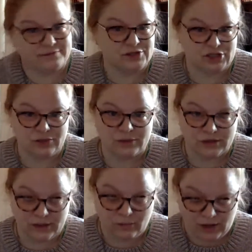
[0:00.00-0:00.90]
She
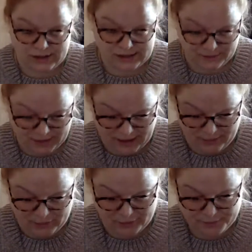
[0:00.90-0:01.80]
really wants to be
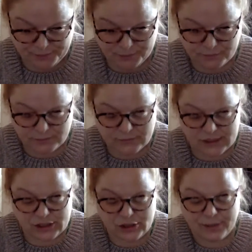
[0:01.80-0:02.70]
able
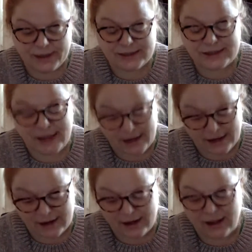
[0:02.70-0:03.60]
to
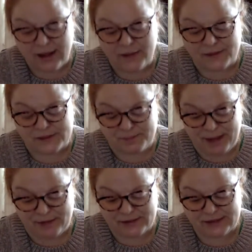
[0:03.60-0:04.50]
maintain this
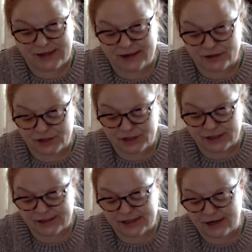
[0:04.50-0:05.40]
balanced energy
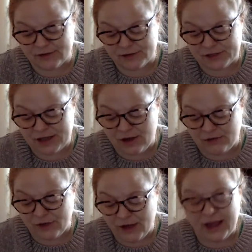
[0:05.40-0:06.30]
inside of herself